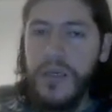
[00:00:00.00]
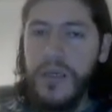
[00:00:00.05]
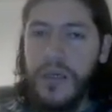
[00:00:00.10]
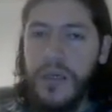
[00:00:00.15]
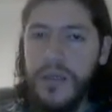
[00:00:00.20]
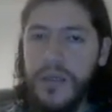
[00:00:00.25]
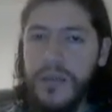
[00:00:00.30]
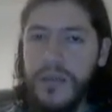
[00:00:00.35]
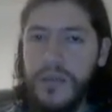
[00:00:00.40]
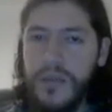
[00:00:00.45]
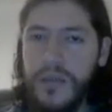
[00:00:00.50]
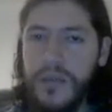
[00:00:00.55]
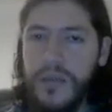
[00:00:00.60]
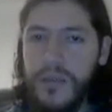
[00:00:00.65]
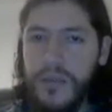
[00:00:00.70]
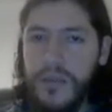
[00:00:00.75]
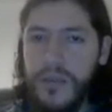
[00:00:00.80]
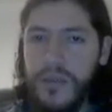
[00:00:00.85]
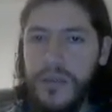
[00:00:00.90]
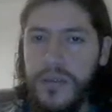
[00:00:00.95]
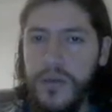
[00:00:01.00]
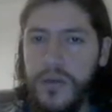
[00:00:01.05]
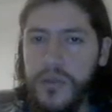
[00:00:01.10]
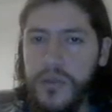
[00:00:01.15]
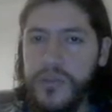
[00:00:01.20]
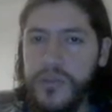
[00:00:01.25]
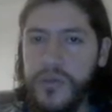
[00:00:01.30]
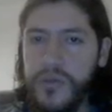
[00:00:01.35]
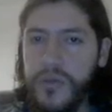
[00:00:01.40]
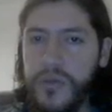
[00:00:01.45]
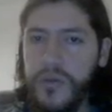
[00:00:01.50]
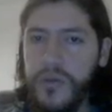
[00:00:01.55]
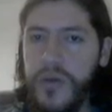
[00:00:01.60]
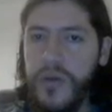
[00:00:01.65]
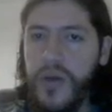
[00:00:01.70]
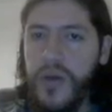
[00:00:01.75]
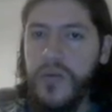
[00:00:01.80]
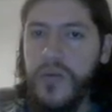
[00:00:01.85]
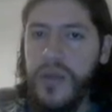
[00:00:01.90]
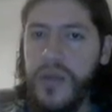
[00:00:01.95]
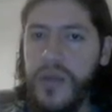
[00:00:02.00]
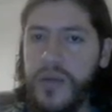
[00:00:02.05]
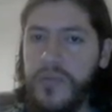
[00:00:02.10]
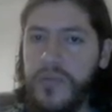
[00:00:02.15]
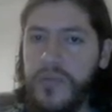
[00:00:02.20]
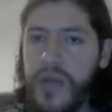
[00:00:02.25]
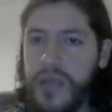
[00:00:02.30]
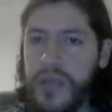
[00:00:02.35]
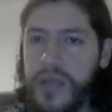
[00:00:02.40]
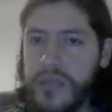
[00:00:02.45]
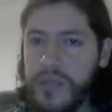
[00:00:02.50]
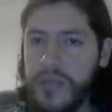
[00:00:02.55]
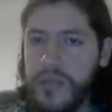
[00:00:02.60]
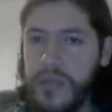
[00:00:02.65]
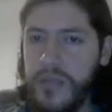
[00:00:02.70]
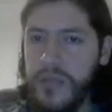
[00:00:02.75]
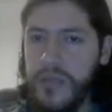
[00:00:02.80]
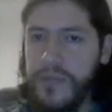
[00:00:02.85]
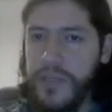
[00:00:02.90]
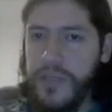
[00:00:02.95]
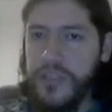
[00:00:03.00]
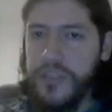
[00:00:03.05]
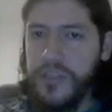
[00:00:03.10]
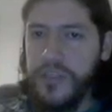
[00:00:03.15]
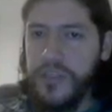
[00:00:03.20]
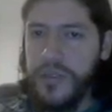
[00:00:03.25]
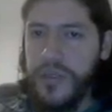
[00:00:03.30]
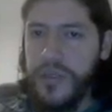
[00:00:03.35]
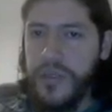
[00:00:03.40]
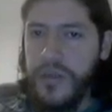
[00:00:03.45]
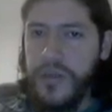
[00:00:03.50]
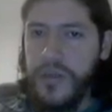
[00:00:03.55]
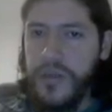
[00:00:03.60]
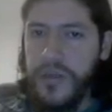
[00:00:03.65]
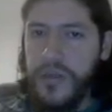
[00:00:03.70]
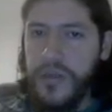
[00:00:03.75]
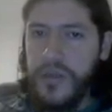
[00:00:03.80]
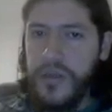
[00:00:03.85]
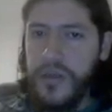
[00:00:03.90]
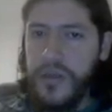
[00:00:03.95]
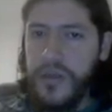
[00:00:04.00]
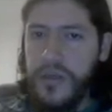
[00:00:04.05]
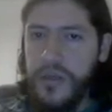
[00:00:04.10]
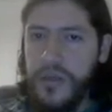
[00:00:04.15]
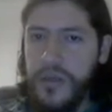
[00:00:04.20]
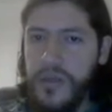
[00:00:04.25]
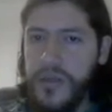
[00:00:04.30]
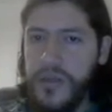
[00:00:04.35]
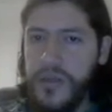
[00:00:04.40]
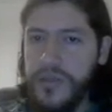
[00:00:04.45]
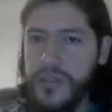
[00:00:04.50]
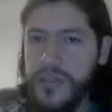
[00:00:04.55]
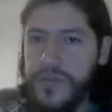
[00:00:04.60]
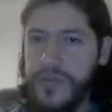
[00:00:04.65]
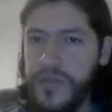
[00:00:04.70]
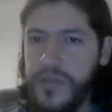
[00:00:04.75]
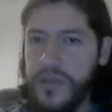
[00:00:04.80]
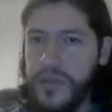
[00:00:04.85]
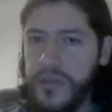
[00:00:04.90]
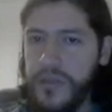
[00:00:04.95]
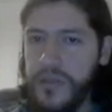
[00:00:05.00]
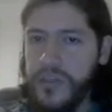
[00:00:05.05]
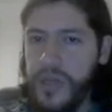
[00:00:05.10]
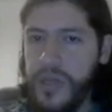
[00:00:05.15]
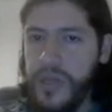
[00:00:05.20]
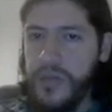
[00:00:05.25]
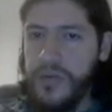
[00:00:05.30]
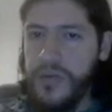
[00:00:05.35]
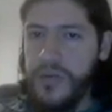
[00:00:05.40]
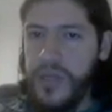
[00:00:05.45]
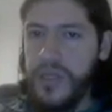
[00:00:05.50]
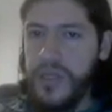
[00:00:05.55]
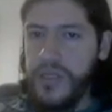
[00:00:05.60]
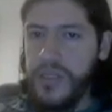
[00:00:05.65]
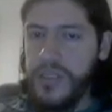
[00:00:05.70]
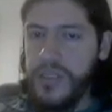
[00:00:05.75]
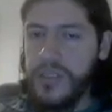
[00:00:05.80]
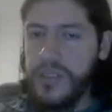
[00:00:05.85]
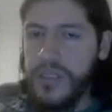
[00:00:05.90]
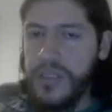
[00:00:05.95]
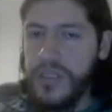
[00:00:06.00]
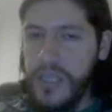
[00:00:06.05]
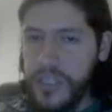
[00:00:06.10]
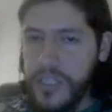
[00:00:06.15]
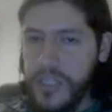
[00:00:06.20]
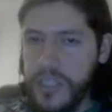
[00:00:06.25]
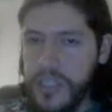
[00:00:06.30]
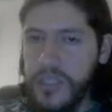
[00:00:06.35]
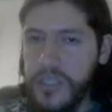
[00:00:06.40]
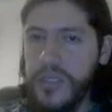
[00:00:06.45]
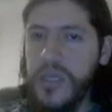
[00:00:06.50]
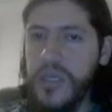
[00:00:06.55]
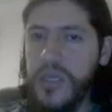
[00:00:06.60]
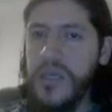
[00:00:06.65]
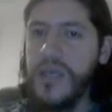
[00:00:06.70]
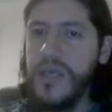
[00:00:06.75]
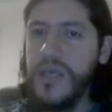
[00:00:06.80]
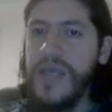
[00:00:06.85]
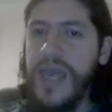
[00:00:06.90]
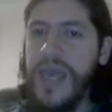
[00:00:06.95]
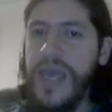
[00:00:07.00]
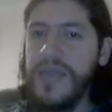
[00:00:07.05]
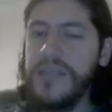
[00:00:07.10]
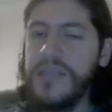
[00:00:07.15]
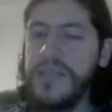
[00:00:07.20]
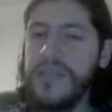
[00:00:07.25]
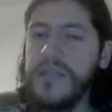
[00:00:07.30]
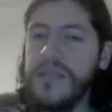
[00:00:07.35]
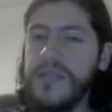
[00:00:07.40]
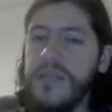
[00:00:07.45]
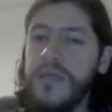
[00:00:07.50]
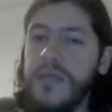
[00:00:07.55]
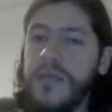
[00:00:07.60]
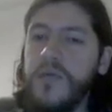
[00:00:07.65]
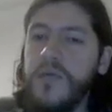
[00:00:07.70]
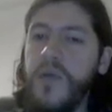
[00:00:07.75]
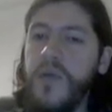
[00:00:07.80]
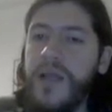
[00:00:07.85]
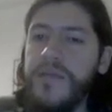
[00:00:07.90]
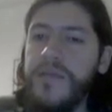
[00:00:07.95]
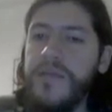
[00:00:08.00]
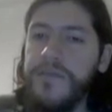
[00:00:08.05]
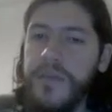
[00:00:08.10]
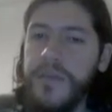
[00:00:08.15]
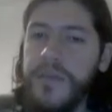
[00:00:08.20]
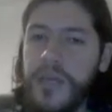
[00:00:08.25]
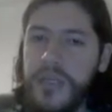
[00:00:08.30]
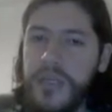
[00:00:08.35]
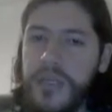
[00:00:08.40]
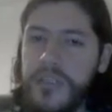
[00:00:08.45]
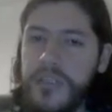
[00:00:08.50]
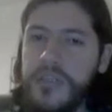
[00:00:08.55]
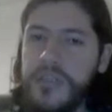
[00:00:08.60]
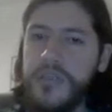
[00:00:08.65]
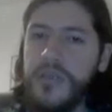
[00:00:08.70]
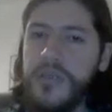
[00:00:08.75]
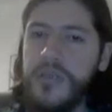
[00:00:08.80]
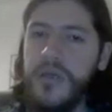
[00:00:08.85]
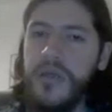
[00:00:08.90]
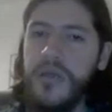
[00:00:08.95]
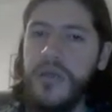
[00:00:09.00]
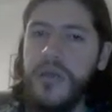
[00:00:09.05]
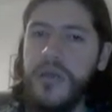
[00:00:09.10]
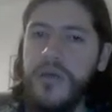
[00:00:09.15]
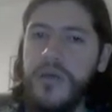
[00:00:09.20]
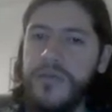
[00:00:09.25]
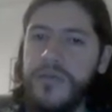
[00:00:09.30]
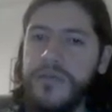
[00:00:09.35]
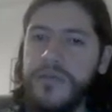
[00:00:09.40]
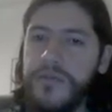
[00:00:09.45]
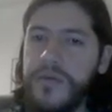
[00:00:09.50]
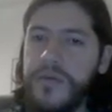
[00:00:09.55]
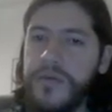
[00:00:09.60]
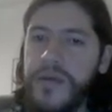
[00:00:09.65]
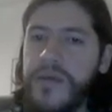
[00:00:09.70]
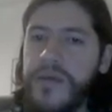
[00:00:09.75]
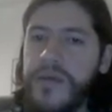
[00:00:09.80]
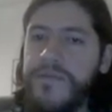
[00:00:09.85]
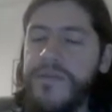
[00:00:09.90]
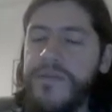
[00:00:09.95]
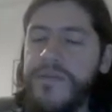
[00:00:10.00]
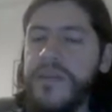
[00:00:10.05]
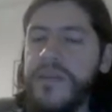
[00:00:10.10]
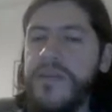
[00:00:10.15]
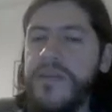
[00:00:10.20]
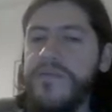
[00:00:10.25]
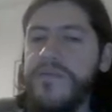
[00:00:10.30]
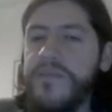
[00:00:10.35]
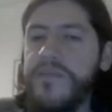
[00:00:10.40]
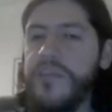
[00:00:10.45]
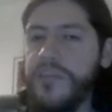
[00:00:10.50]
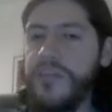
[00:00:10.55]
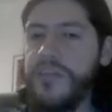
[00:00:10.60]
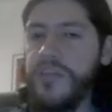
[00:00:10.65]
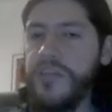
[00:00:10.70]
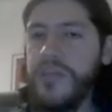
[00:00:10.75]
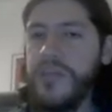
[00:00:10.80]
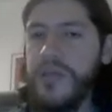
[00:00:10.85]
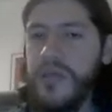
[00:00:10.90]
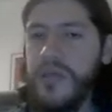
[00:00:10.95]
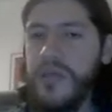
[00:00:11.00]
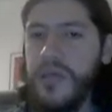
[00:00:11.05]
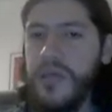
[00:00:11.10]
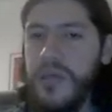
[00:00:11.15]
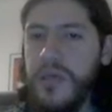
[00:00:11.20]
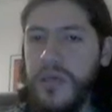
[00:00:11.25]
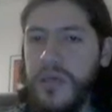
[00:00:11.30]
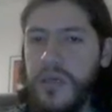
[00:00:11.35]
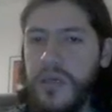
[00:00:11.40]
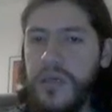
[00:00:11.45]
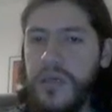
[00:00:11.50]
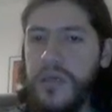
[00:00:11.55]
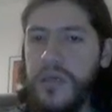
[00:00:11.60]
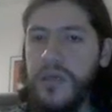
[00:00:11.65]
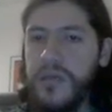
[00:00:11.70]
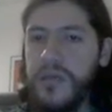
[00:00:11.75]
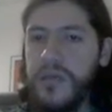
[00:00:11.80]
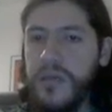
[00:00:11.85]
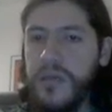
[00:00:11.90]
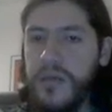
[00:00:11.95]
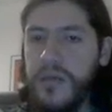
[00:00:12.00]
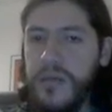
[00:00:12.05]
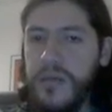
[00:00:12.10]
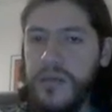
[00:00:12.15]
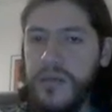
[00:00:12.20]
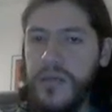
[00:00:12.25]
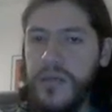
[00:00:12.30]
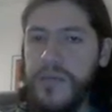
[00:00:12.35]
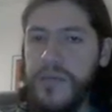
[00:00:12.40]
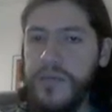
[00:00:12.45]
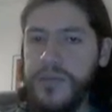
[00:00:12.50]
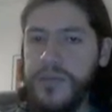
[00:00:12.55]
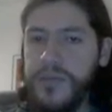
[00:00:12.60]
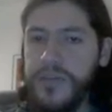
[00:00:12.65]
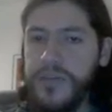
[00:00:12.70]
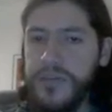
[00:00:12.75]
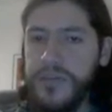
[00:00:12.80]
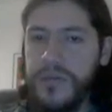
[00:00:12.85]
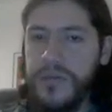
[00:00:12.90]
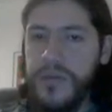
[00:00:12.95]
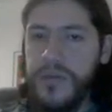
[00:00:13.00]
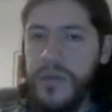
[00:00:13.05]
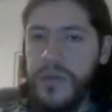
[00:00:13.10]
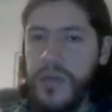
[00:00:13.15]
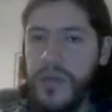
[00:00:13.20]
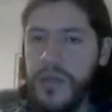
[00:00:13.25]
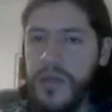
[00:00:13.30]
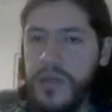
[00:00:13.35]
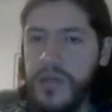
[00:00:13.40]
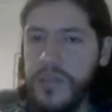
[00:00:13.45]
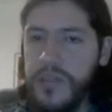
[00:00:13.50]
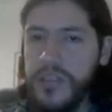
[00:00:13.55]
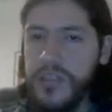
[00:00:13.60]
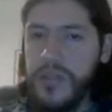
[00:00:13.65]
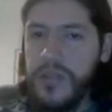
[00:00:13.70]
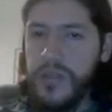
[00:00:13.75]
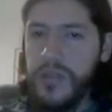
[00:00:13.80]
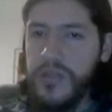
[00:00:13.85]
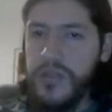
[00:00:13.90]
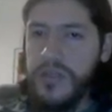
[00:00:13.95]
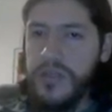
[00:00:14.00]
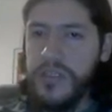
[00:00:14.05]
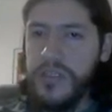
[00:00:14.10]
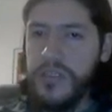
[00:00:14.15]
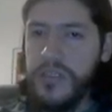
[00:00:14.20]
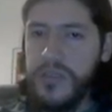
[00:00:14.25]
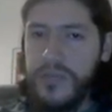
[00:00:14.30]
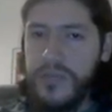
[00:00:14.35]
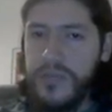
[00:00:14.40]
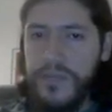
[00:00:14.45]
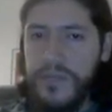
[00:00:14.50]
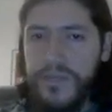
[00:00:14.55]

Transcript: And also, how can UNAT's innovation and leadership in early childhood English teaching enhance the qualifications for effective teaching in the diverse English contexts?